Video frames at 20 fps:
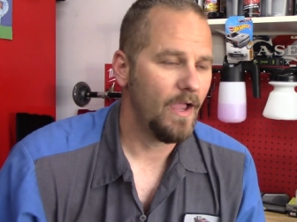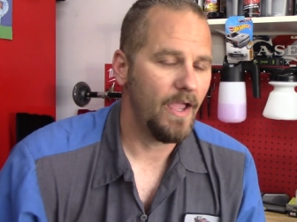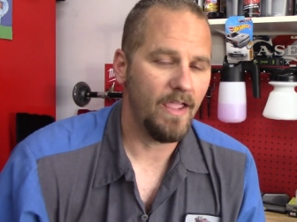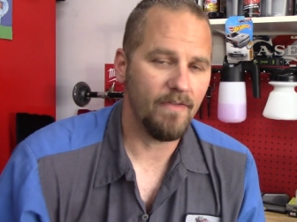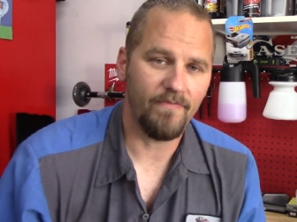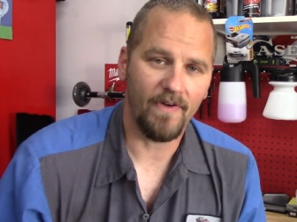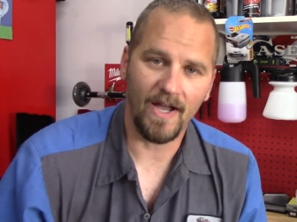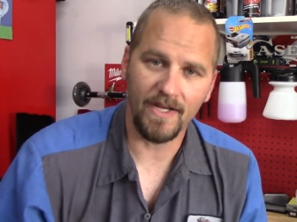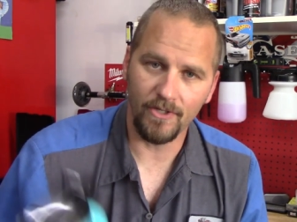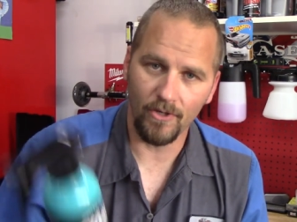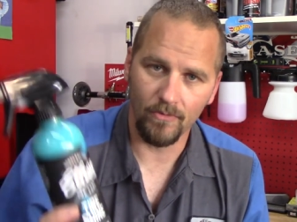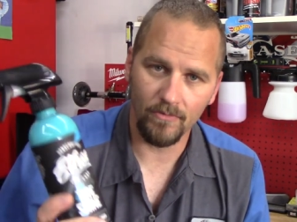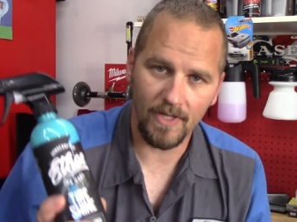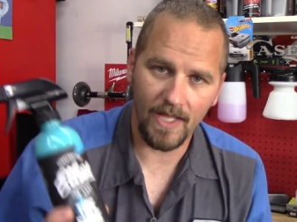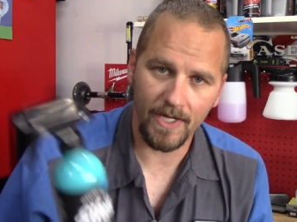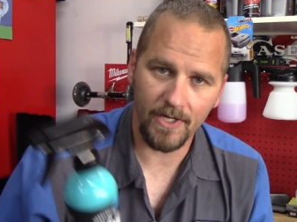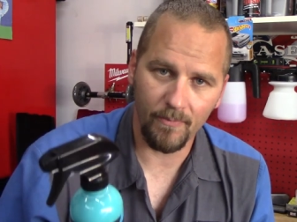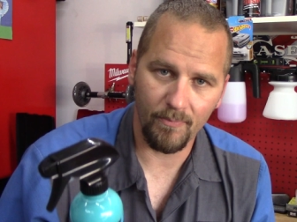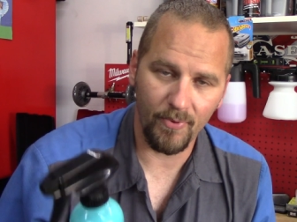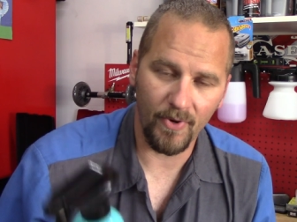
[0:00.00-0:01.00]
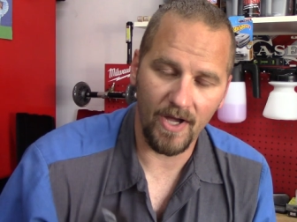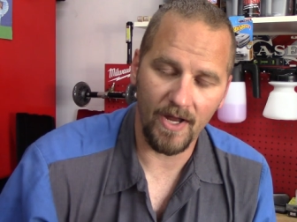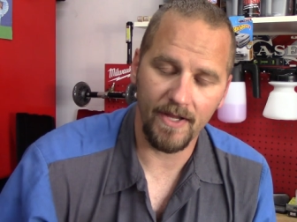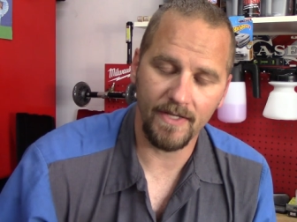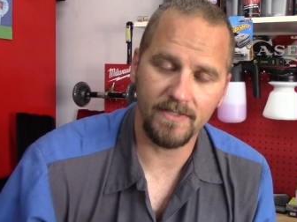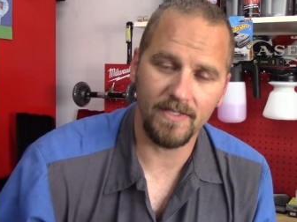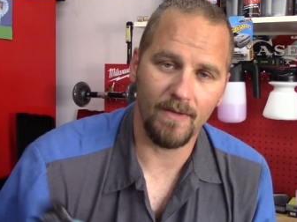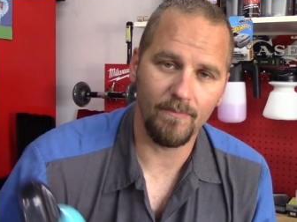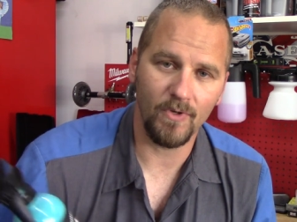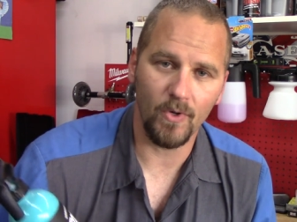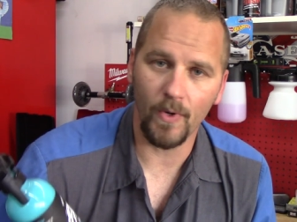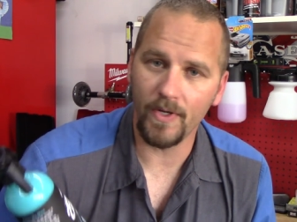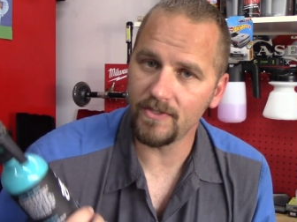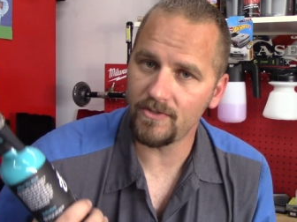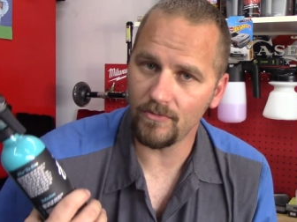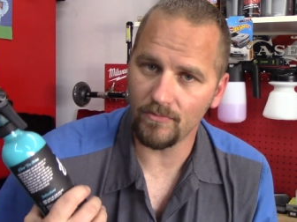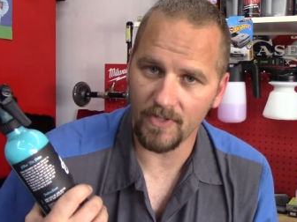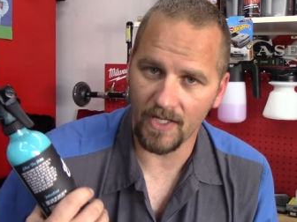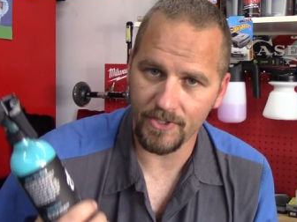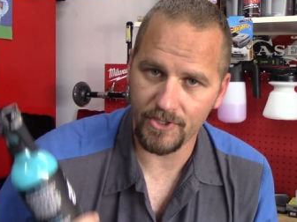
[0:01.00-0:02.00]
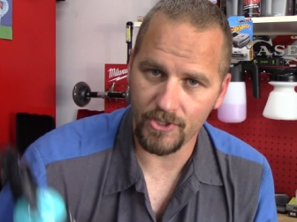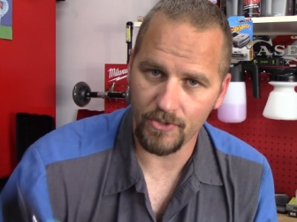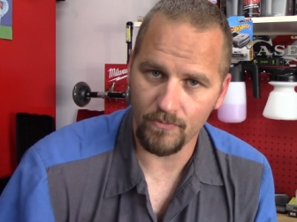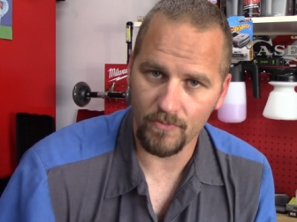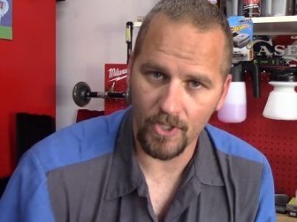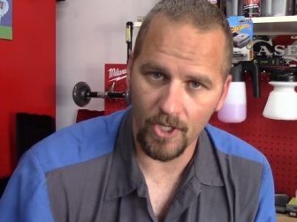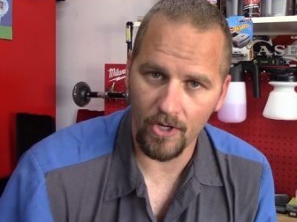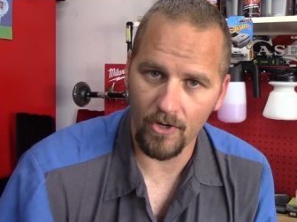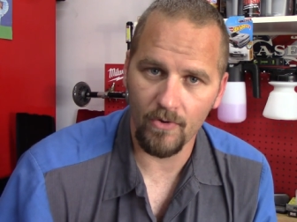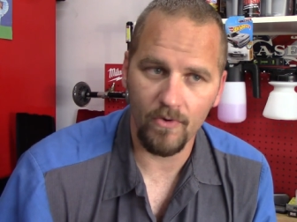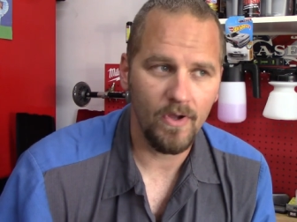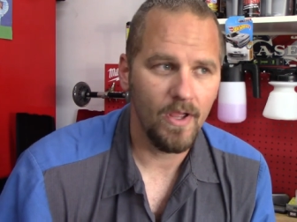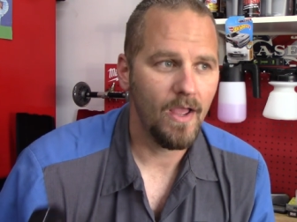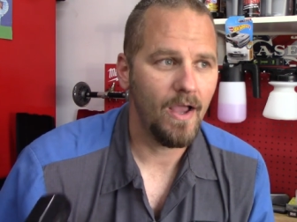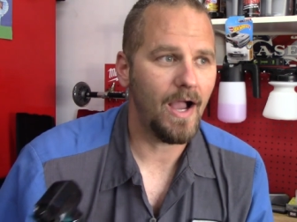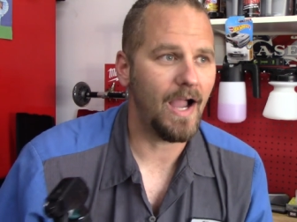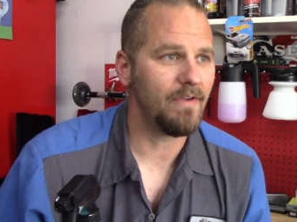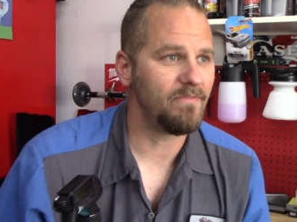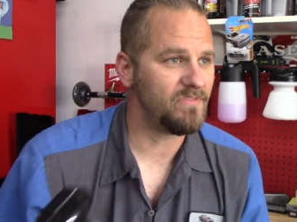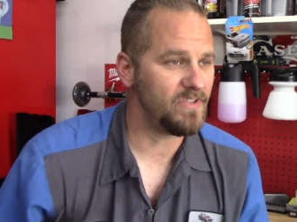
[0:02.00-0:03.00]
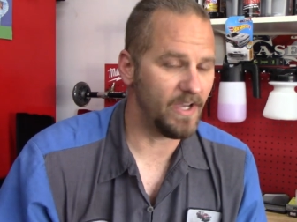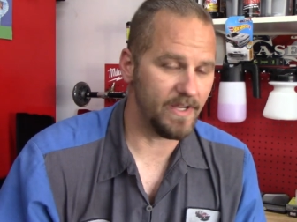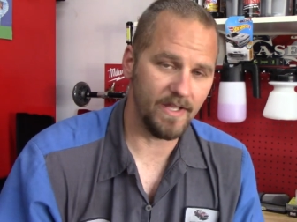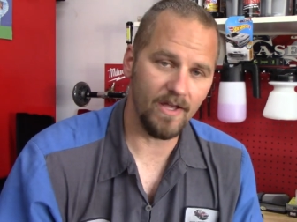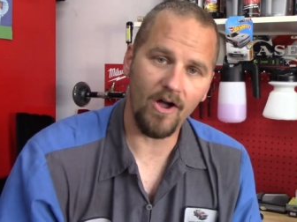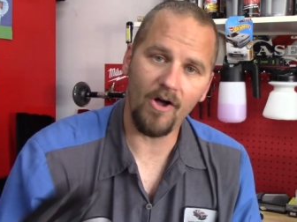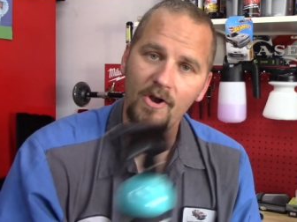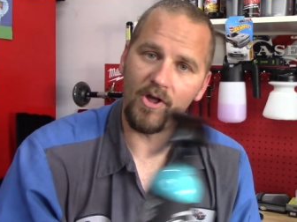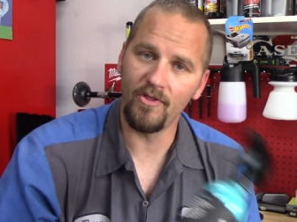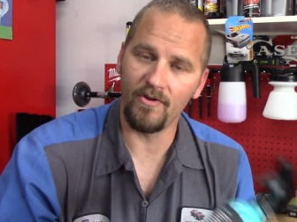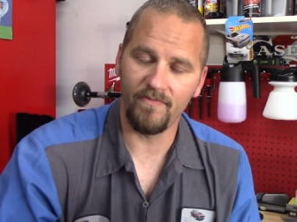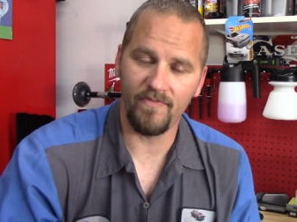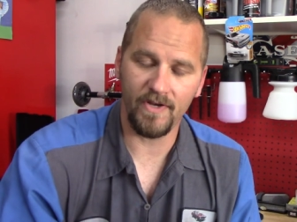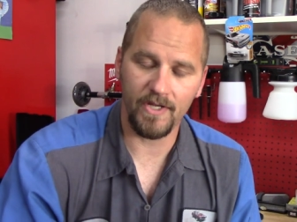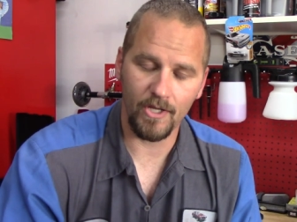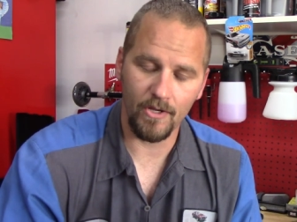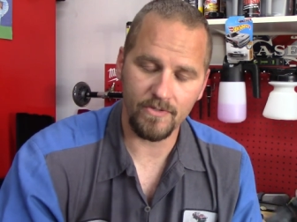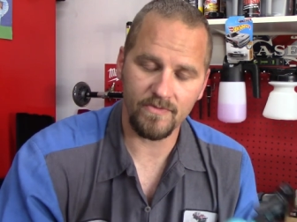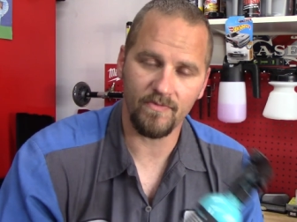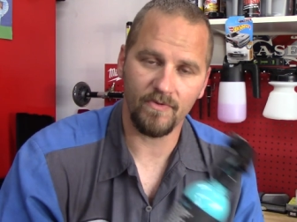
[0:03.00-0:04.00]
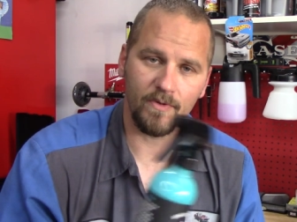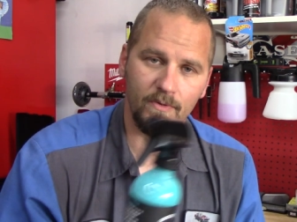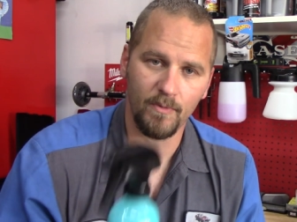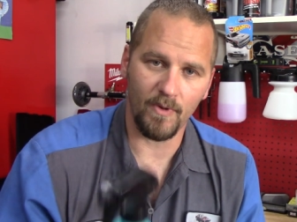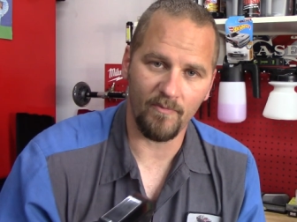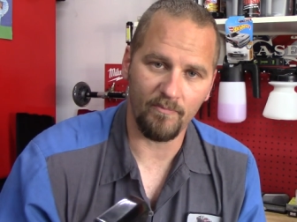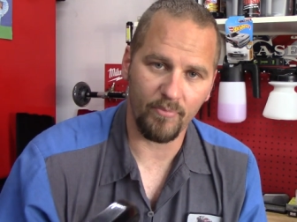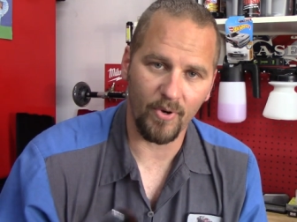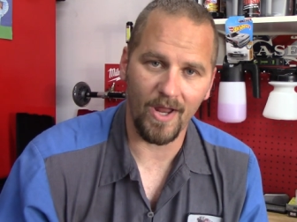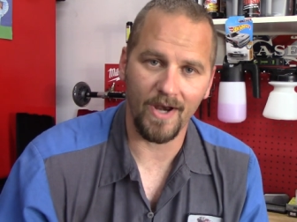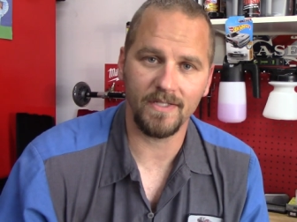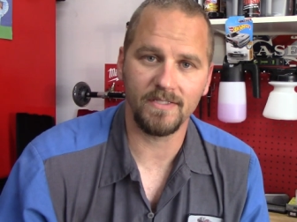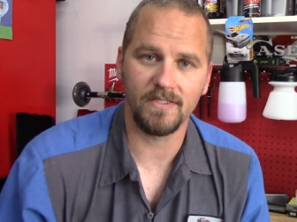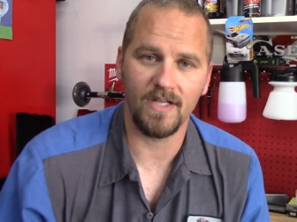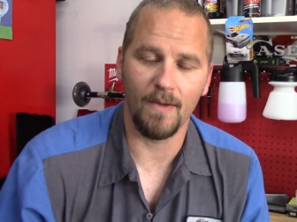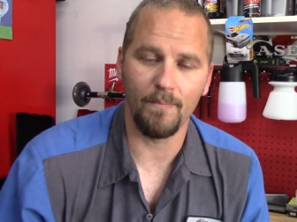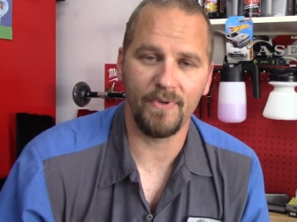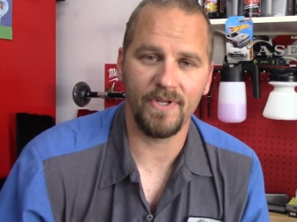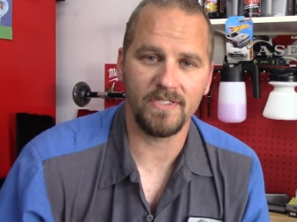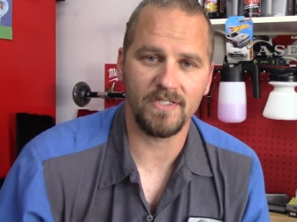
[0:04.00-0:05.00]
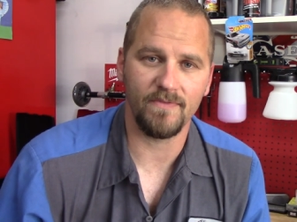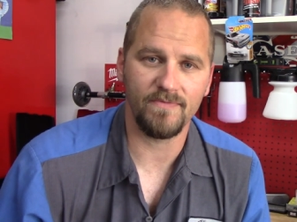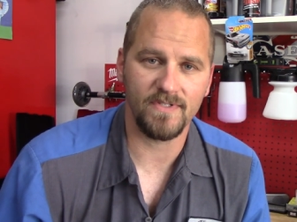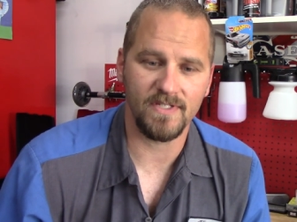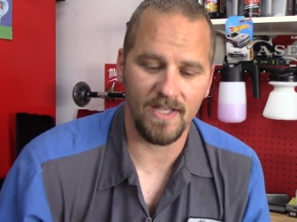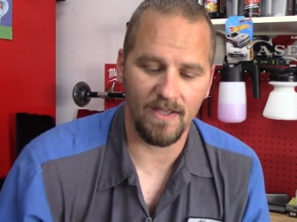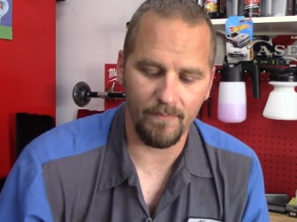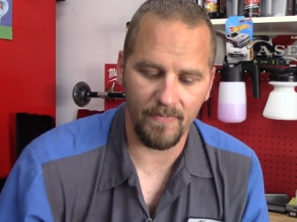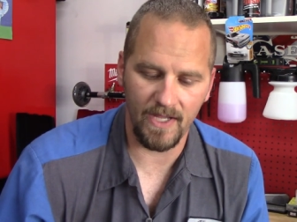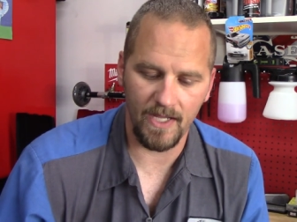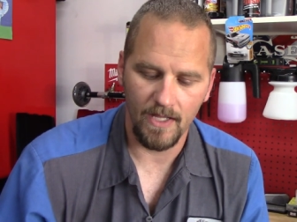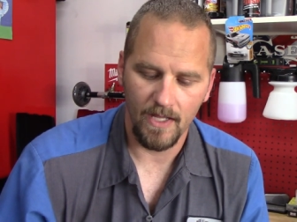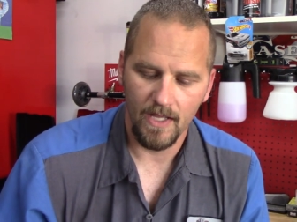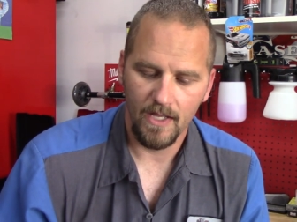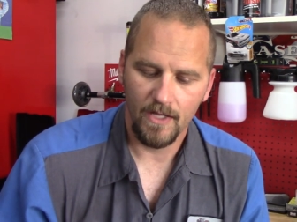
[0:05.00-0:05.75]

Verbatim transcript: If I don't like a product, I'm going to let you know. I've done it on other videos, uh, products companies have sent me.